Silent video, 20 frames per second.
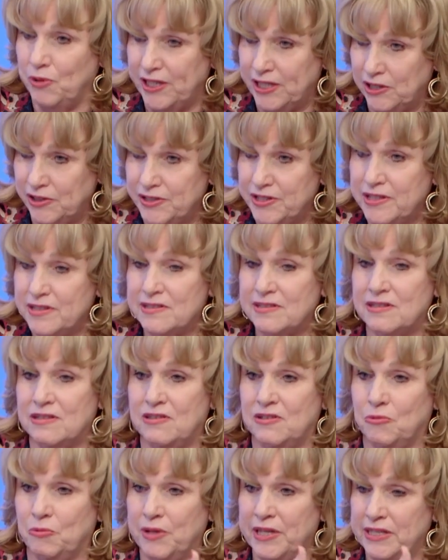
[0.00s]
illness
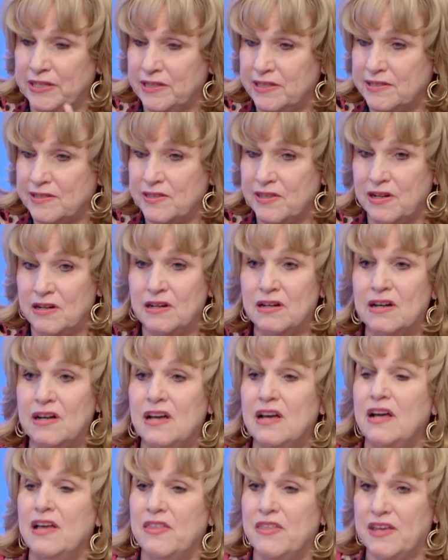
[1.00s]
and the weakness there,
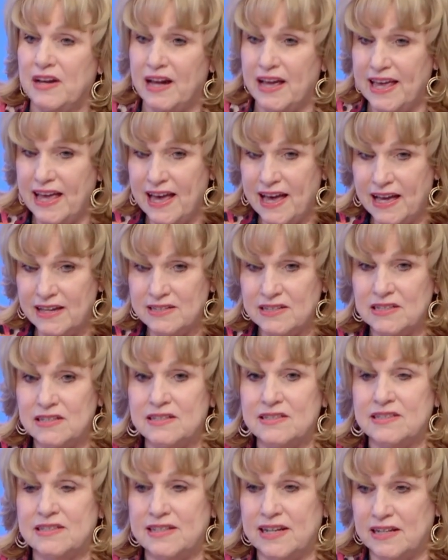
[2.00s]
that I had to
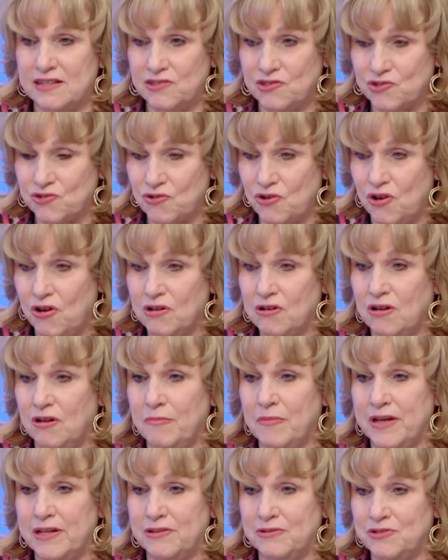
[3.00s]
stand strong
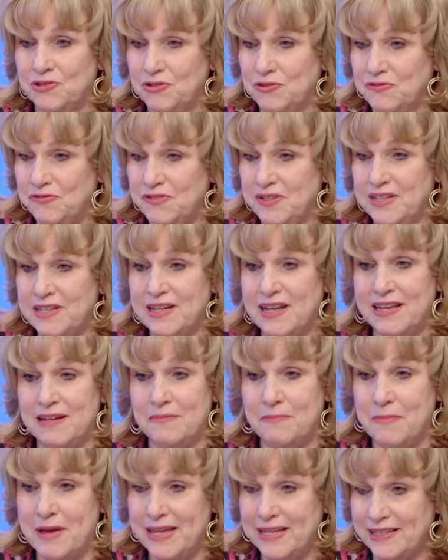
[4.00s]
on my own 2 feet
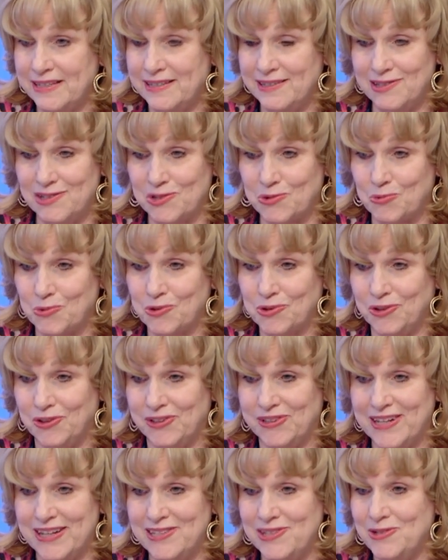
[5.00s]
and make it in this
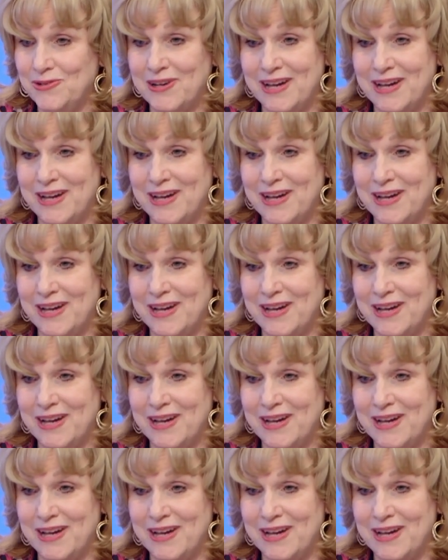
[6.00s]
world. I